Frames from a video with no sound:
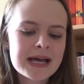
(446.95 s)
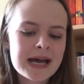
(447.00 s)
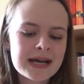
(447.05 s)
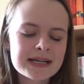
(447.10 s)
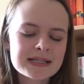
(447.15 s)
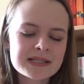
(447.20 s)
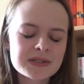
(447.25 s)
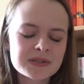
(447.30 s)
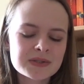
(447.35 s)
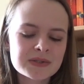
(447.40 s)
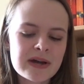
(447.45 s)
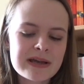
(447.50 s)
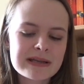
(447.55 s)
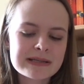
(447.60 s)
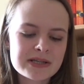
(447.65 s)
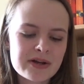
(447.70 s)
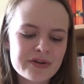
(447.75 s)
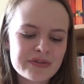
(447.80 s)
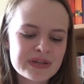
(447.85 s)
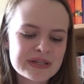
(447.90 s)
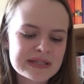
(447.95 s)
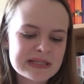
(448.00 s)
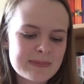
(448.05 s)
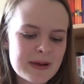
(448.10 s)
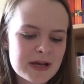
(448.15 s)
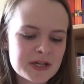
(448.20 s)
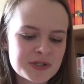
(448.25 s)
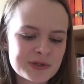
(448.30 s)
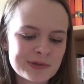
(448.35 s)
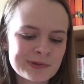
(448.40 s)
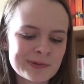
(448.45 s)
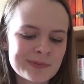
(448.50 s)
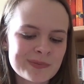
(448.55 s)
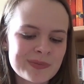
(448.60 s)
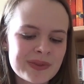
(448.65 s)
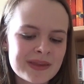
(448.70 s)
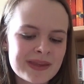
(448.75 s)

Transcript: High School is nothing special,